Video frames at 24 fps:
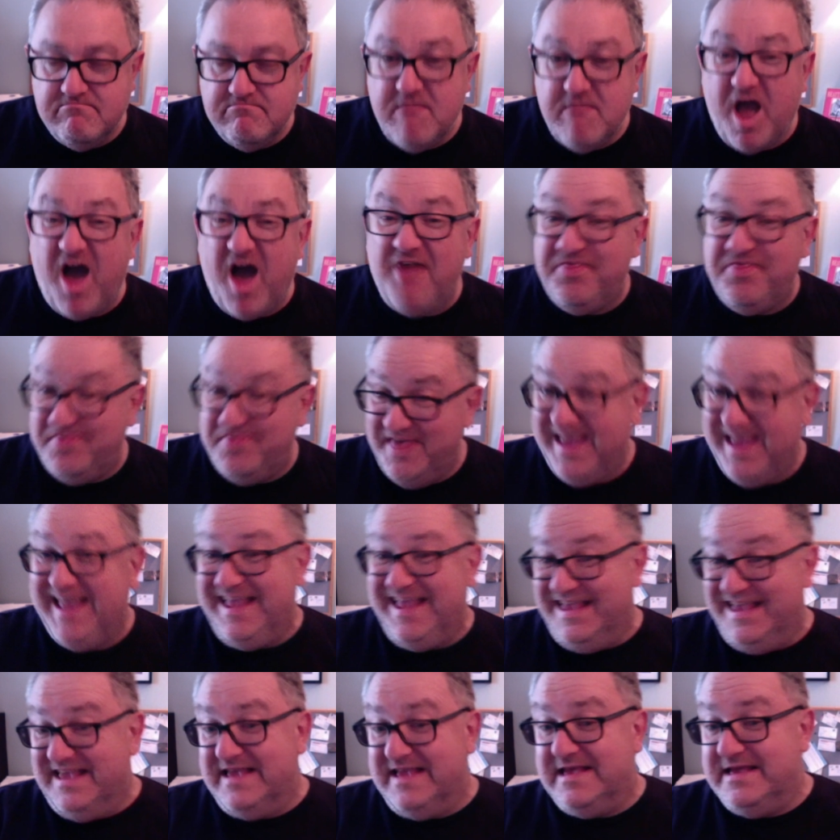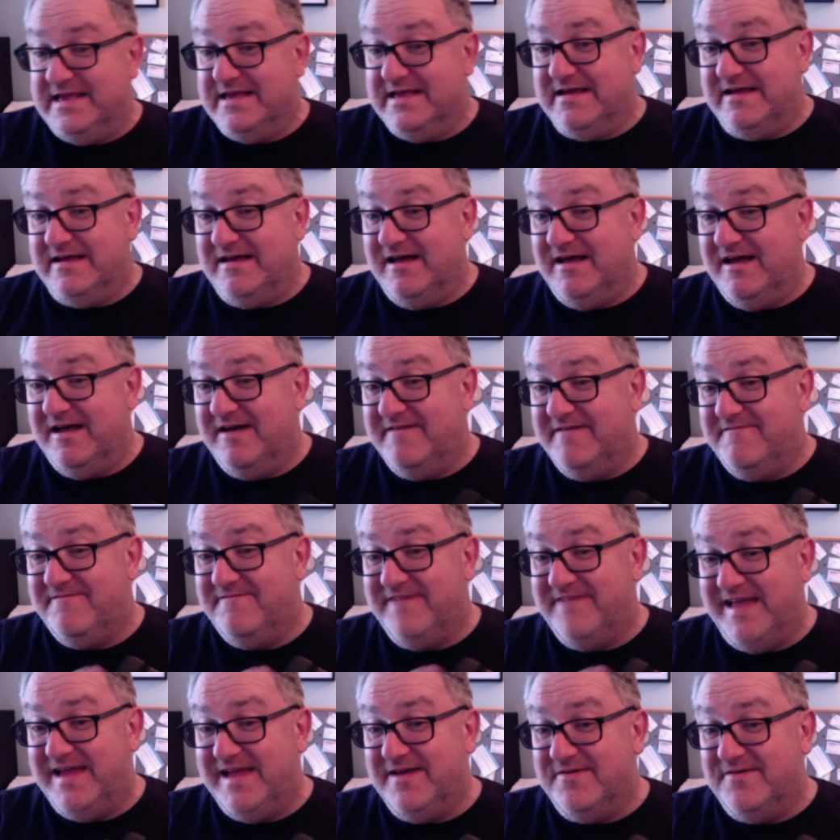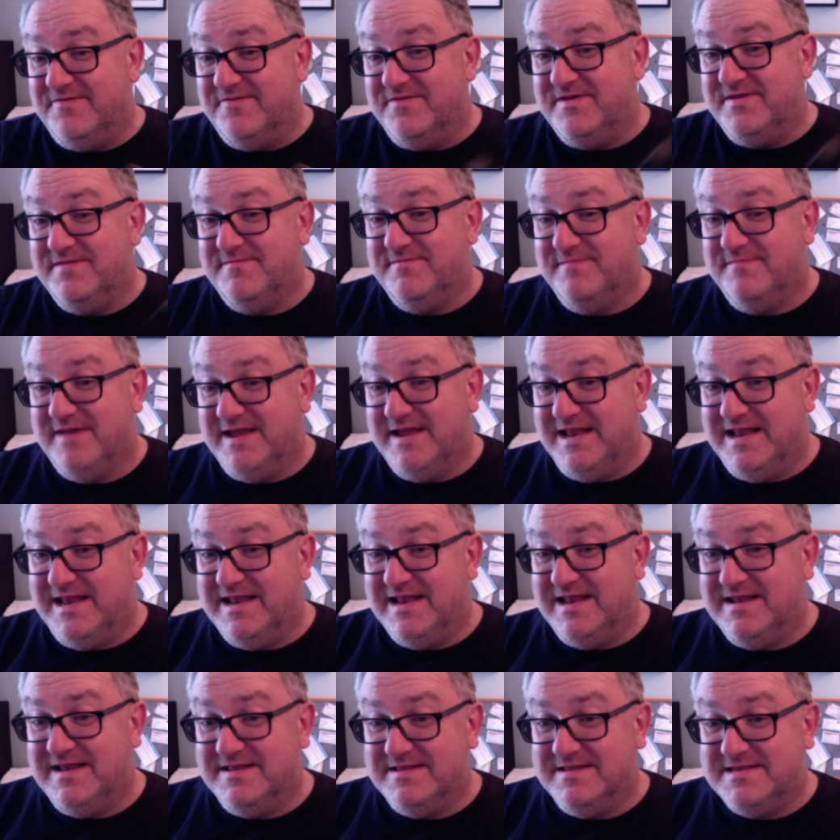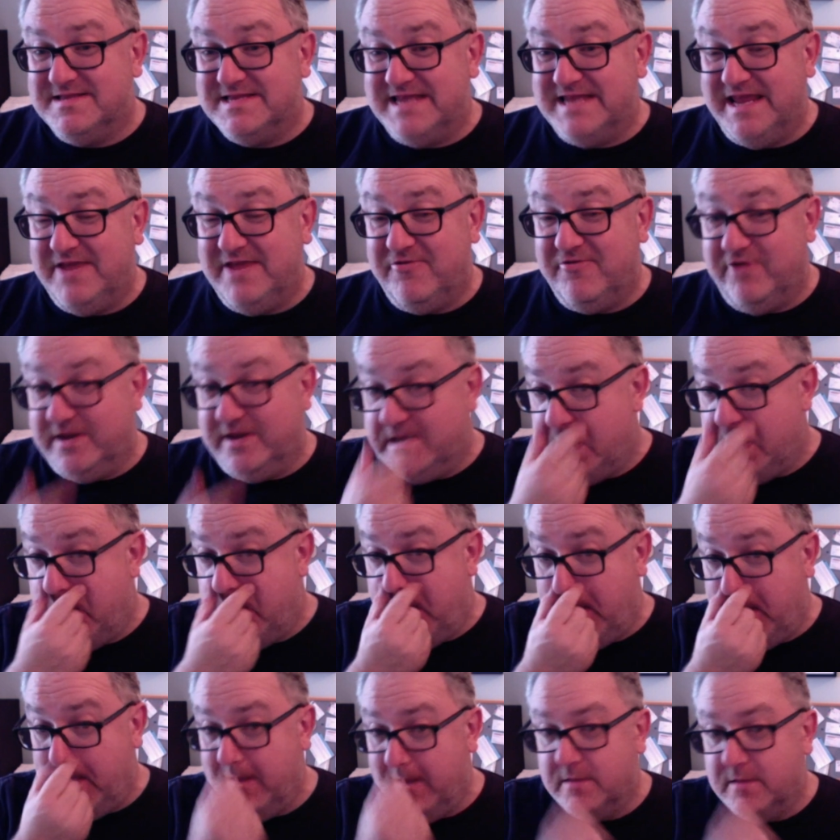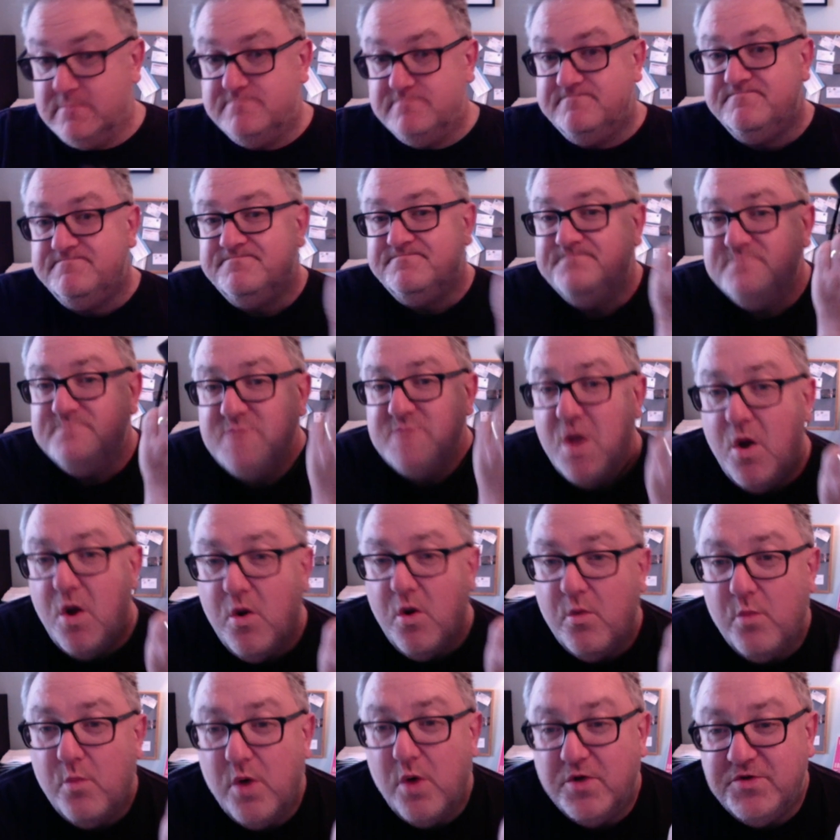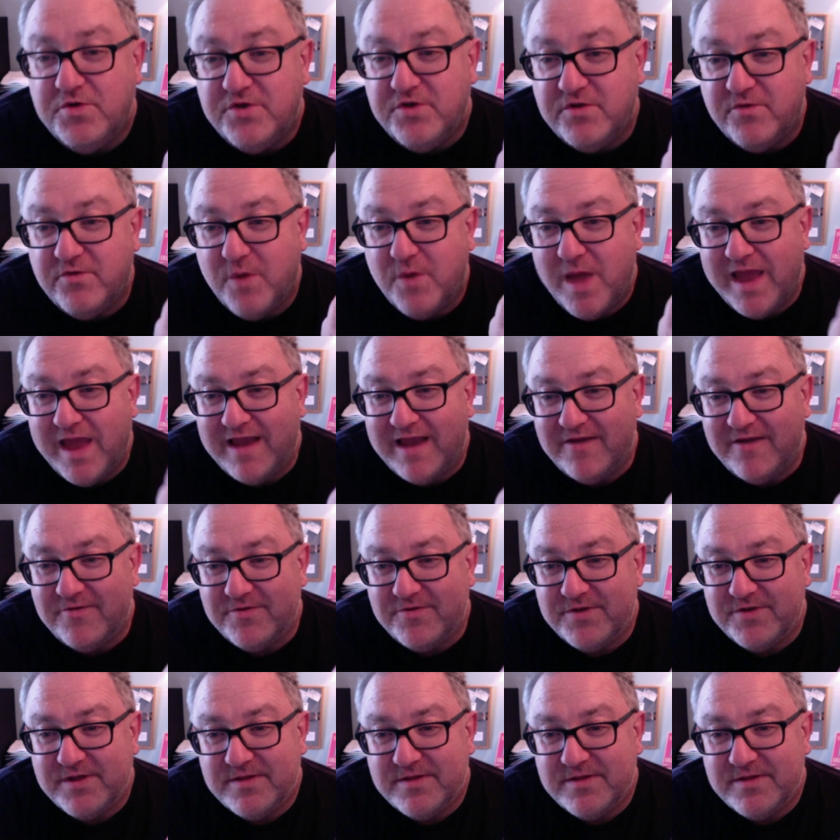I think I found my little secret. Wander around.